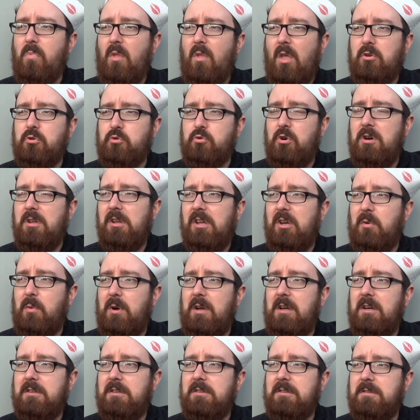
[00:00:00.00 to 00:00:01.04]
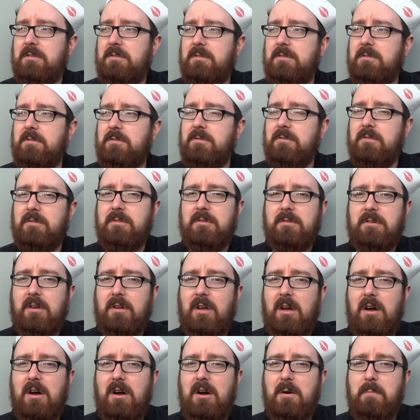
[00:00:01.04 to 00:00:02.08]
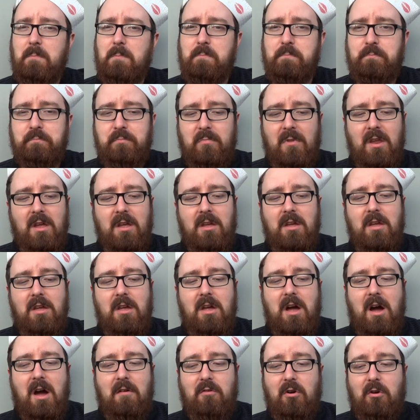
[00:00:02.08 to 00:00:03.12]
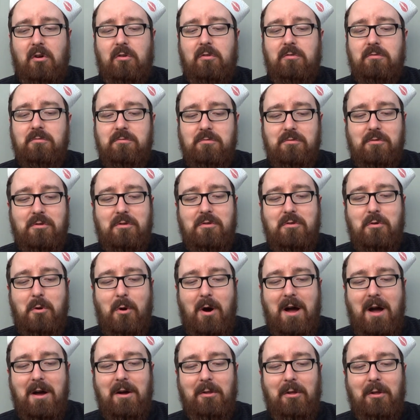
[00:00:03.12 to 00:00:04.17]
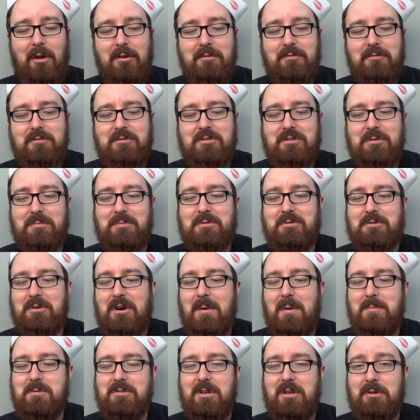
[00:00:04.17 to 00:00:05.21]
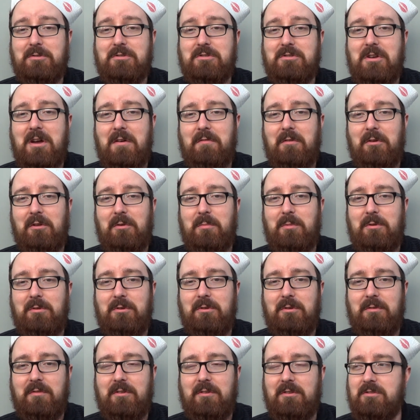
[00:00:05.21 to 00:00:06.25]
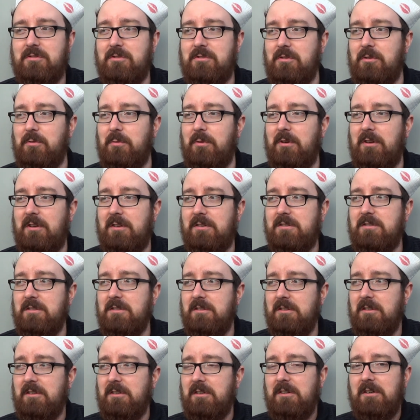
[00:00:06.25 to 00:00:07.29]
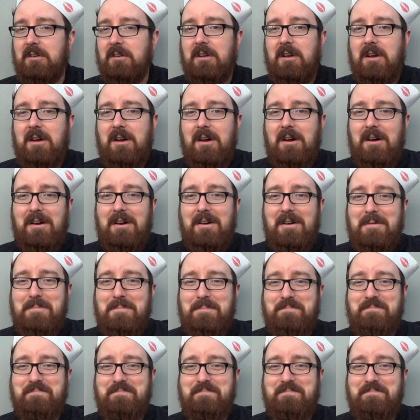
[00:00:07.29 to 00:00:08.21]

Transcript: It's really weird. I've got quite a lot of subscribers now to say I've only been doing this 2 weeks. I've